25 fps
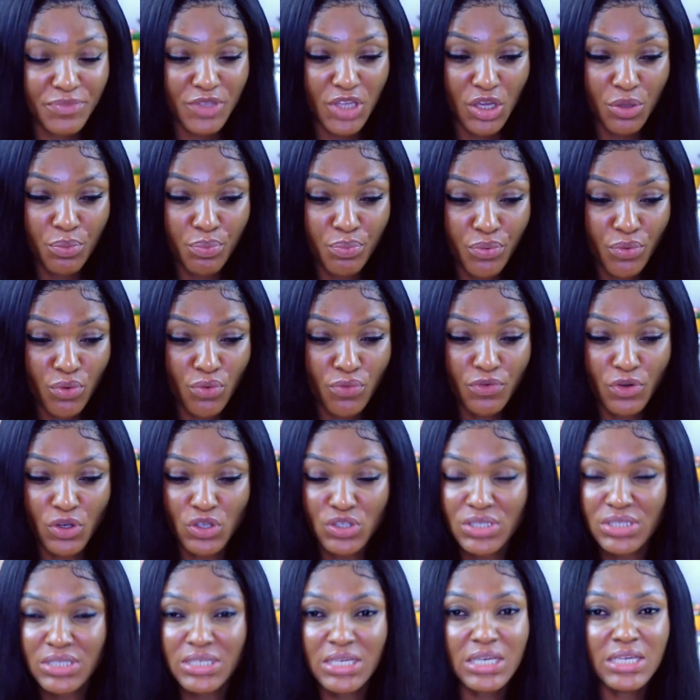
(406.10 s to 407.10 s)
improve your
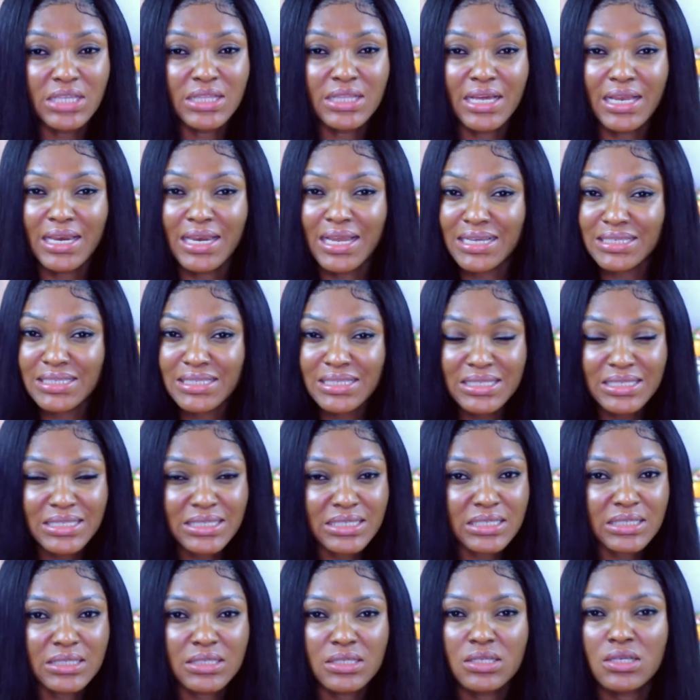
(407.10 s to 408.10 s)
skin
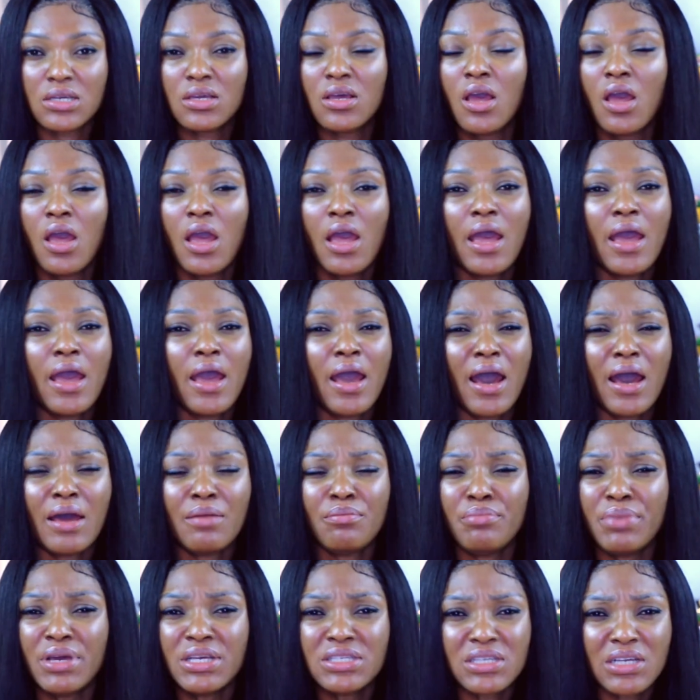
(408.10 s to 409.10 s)
elasticity,
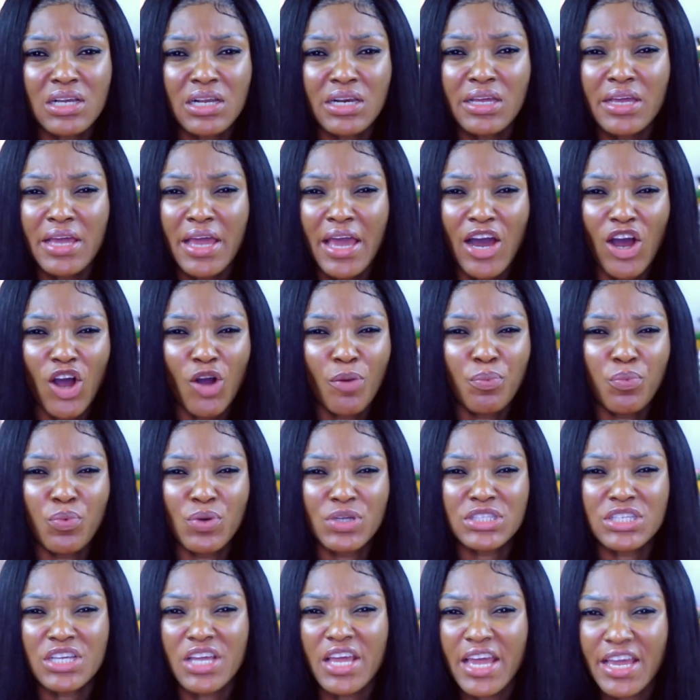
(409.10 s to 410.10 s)
and basically help
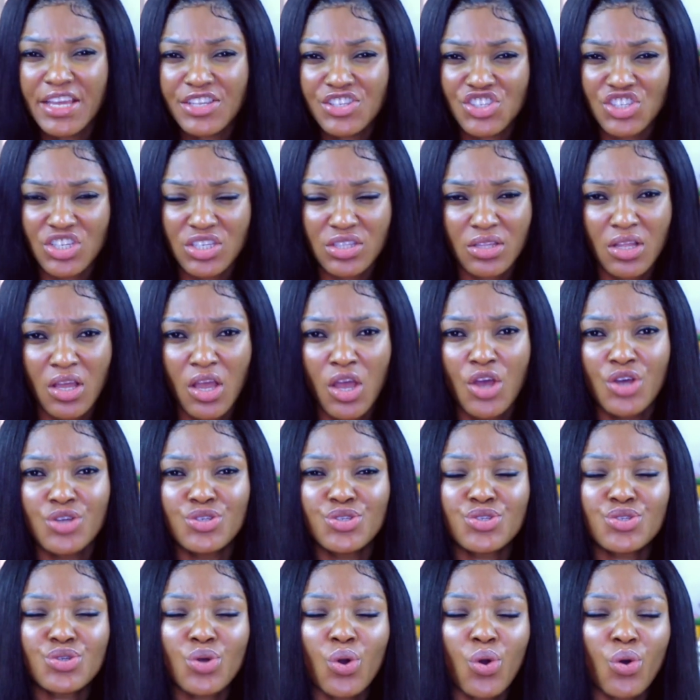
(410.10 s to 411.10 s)
with aging.
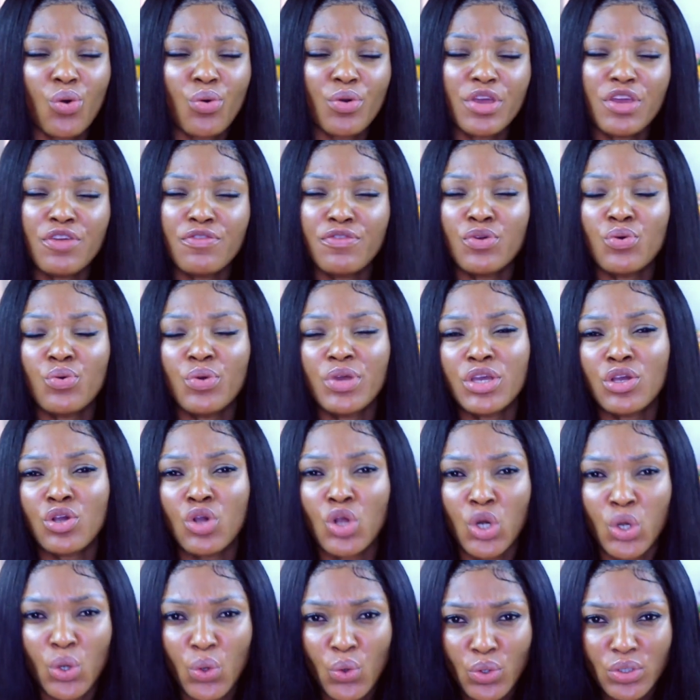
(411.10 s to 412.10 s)
So if you
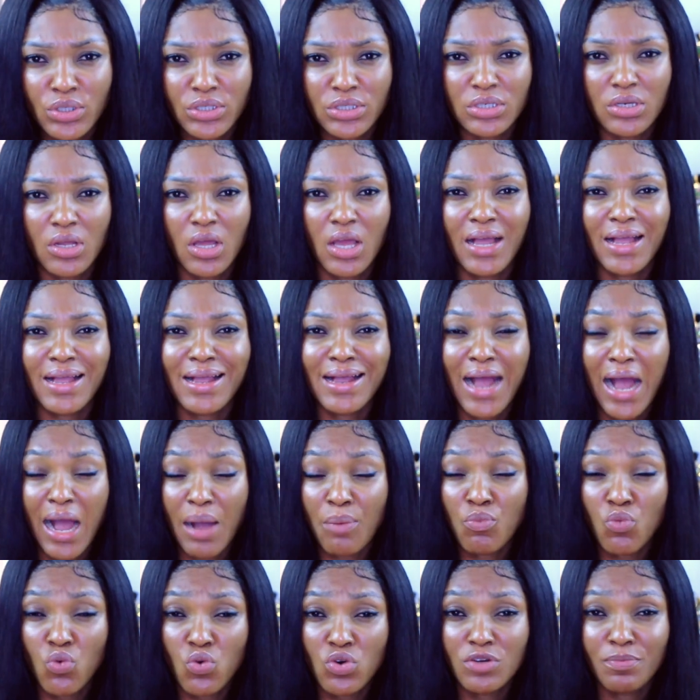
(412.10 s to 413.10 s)
include
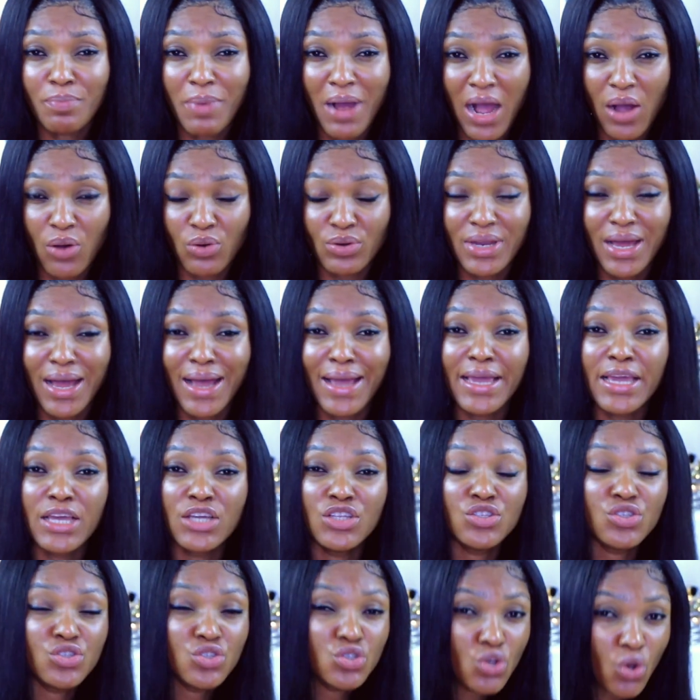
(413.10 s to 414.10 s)
camwood powder
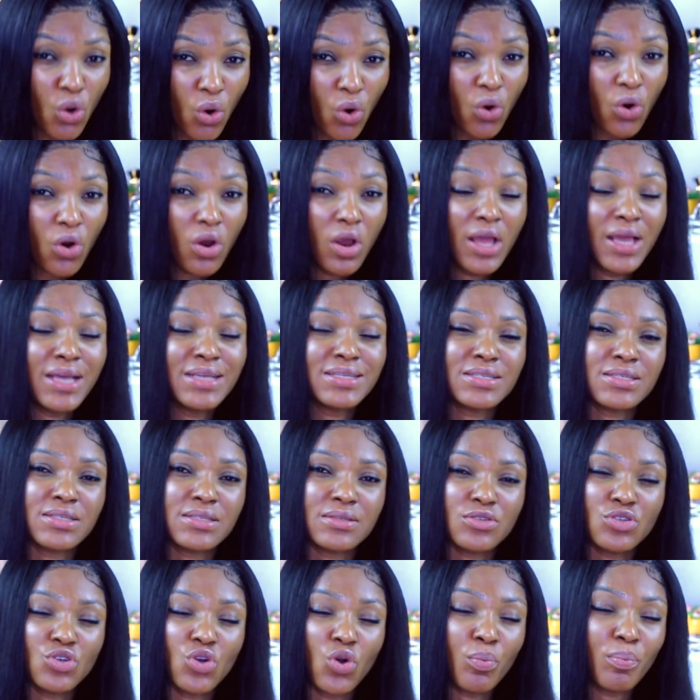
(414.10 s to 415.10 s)
in your
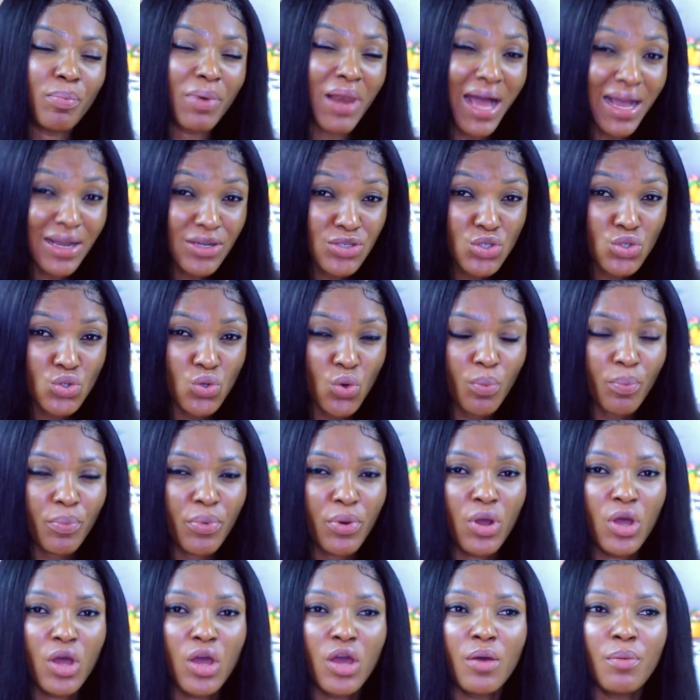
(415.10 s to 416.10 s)
black soap,
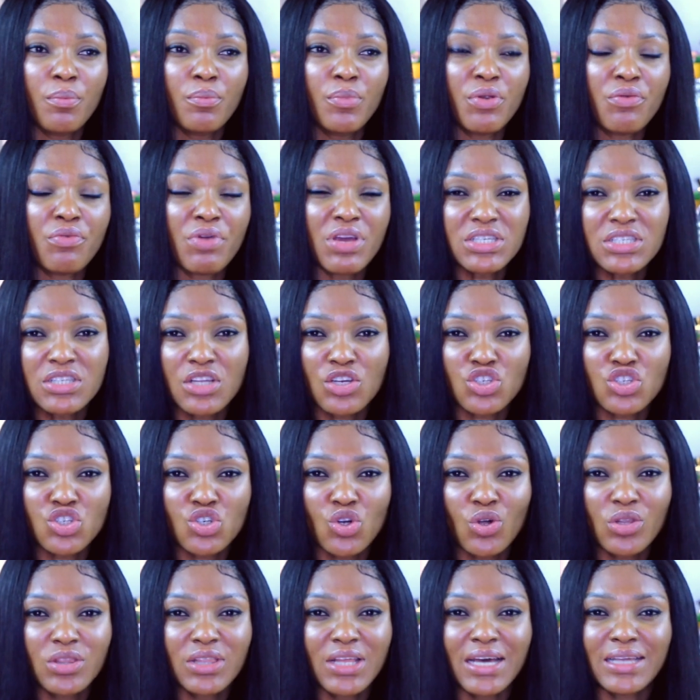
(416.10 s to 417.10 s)
be rest
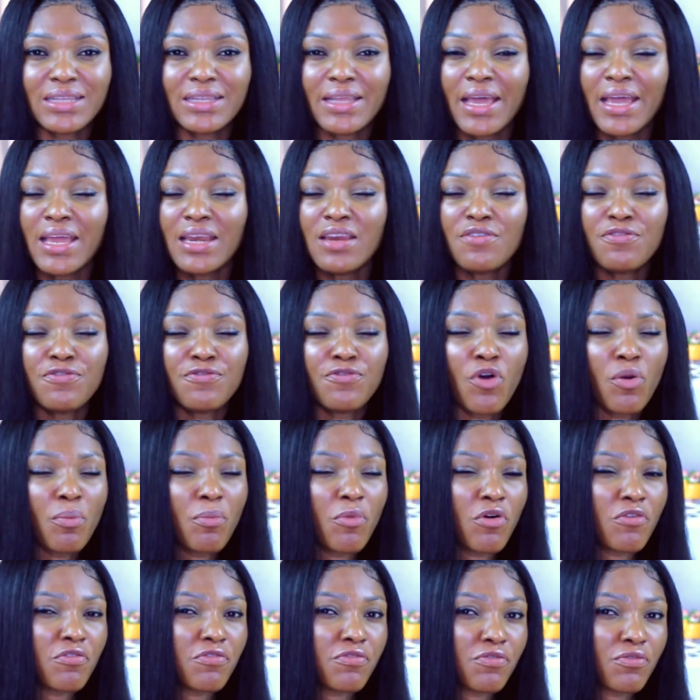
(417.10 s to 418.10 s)
assured that any form
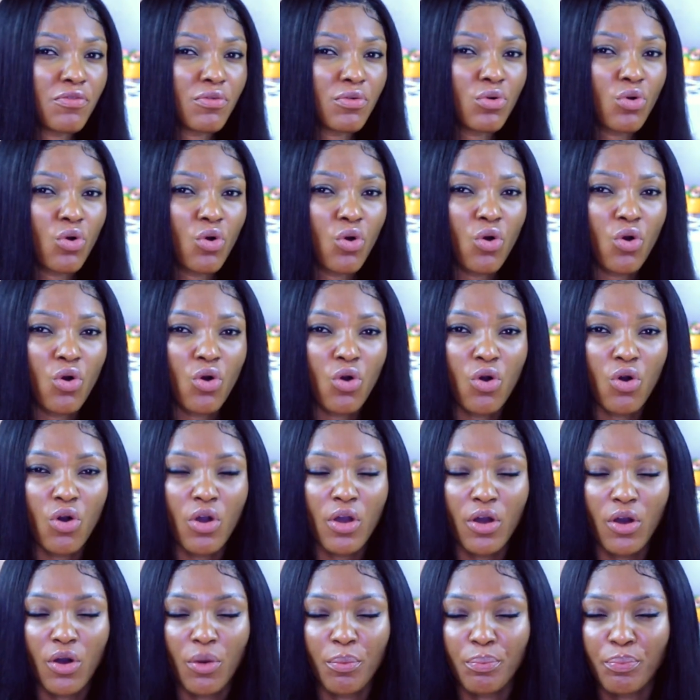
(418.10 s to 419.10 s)

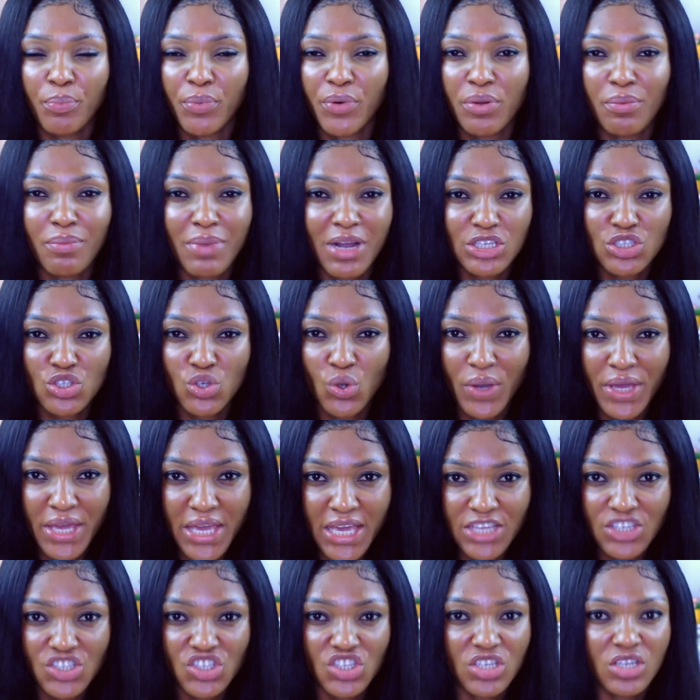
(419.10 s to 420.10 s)
of premature
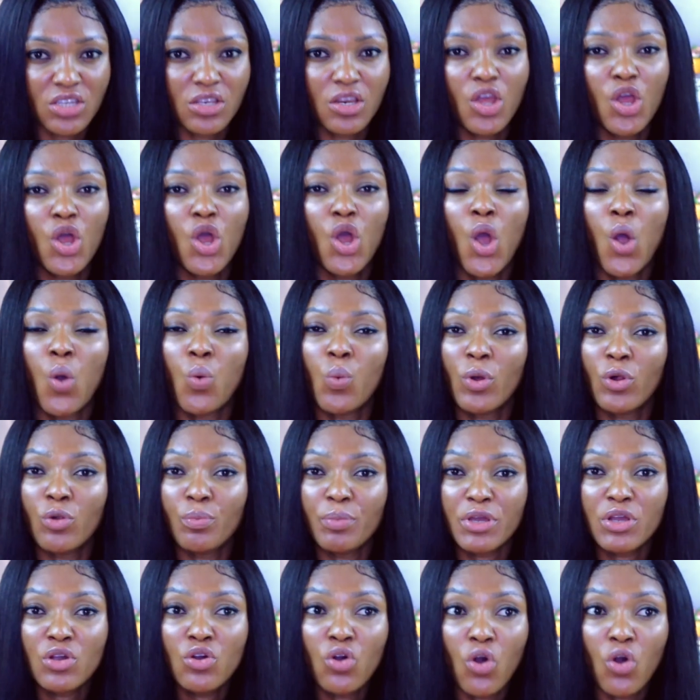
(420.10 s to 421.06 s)
aging will be